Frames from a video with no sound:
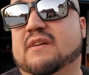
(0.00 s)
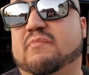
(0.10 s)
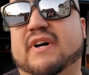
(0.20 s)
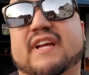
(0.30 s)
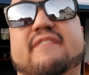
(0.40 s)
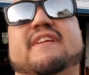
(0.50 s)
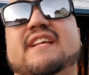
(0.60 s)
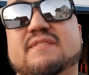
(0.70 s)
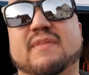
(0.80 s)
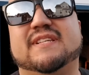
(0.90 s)
but if it
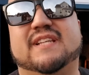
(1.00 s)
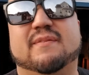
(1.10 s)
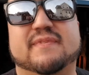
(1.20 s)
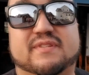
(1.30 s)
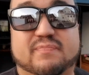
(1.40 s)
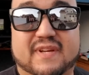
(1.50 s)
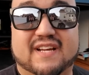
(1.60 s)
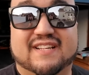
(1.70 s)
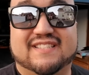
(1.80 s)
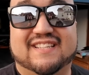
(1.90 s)
is messed up it's
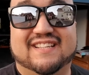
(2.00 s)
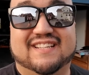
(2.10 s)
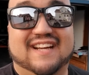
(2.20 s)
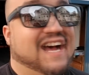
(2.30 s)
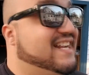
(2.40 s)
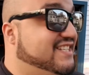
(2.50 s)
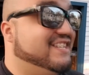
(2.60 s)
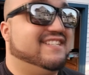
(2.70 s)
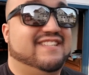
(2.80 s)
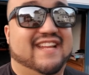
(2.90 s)
because I
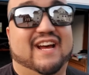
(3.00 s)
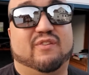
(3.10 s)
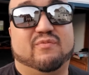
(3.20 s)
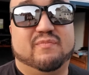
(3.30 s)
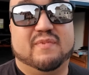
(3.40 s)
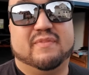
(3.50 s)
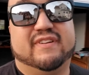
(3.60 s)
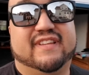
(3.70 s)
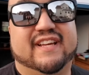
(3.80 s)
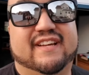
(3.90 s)
just now
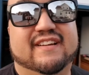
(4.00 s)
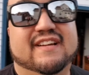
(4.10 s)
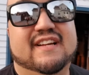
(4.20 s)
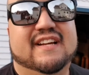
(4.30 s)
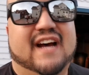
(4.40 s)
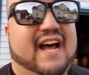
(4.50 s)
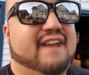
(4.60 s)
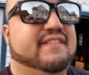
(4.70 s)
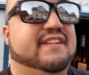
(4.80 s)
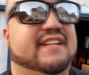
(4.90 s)
remember that I
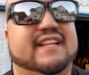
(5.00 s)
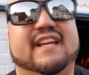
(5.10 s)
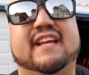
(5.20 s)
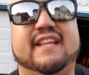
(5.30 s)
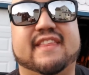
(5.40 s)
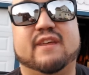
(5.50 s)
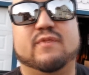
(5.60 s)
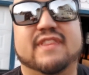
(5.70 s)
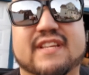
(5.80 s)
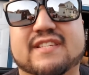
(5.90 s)
haven't did anything
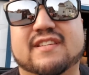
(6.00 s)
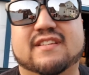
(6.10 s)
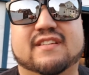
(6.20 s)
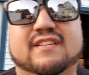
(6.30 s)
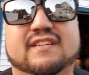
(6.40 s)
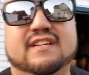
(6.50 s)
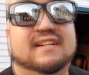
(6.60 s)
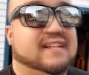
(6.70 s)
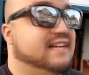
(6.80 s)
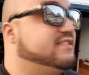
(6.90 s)
with this
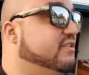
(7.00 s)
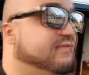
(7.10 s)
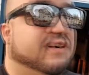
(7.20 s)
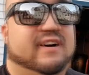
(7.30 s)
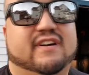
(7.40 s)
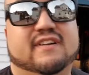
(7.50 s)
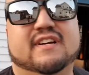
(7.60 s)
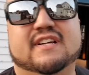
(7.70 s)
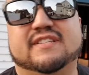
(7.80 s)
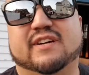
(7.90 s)
like so far
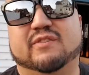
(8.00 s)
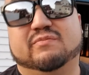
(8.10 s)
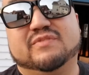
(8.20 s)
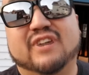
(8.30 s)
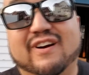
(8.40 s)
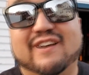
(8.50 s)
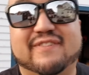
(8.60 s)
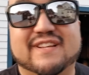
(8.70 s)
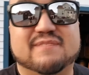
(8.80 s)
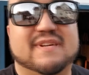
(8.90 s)
so sorry if
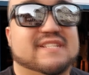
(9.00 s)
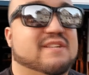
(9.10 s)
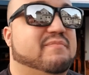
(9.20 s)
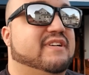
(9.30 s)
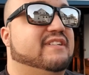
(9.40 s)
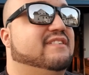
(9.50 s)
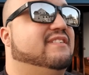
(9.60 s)
it is messed up but